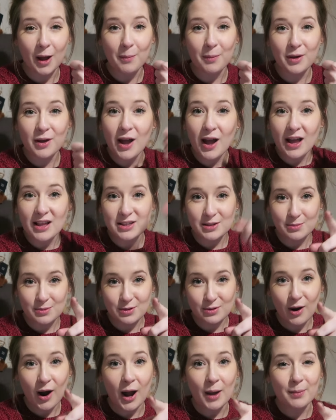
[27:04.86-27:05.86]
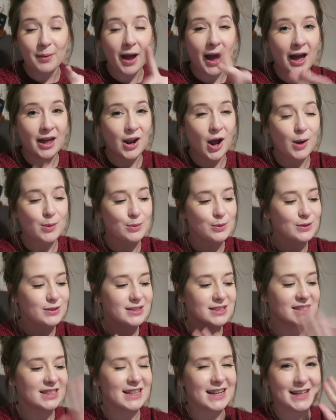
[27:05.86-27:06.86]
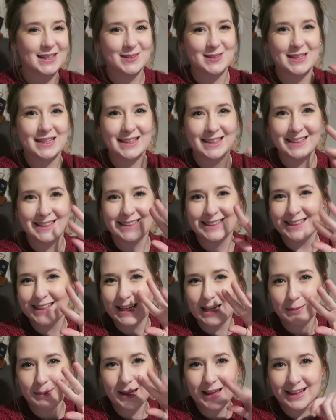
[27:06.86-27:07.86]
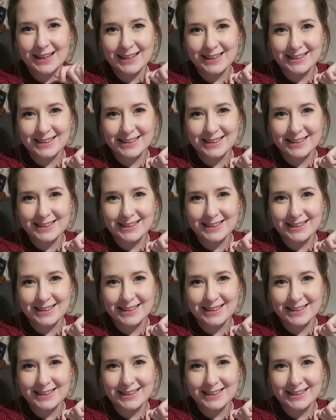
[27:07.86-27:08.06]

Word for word: up subscribe and I will see you next week goodbye